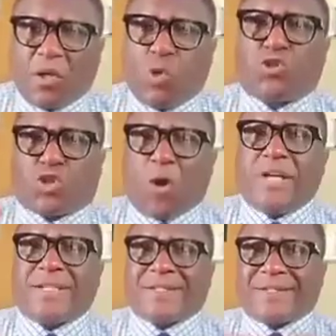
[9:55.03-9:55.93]
who's
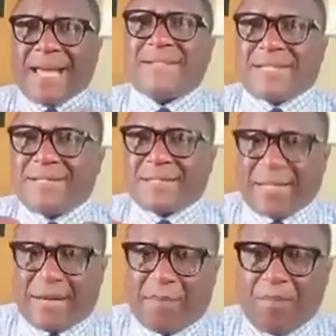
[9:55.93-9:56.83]
going to sentence
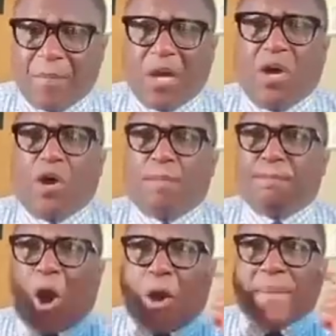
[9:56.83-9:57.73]
him.
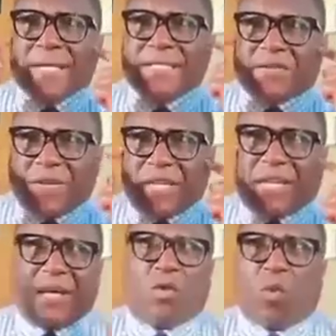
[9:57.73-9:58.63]
Bowman's
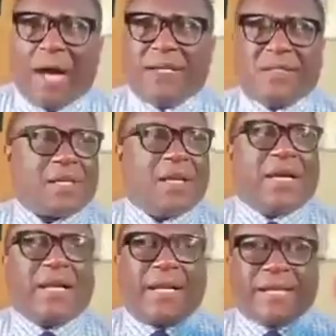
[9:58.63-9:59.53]
thinking was,
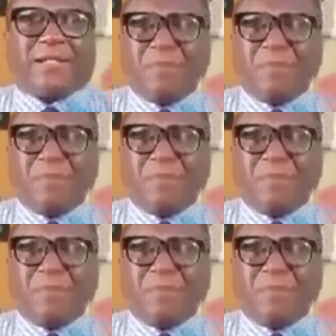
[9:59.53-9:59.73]
let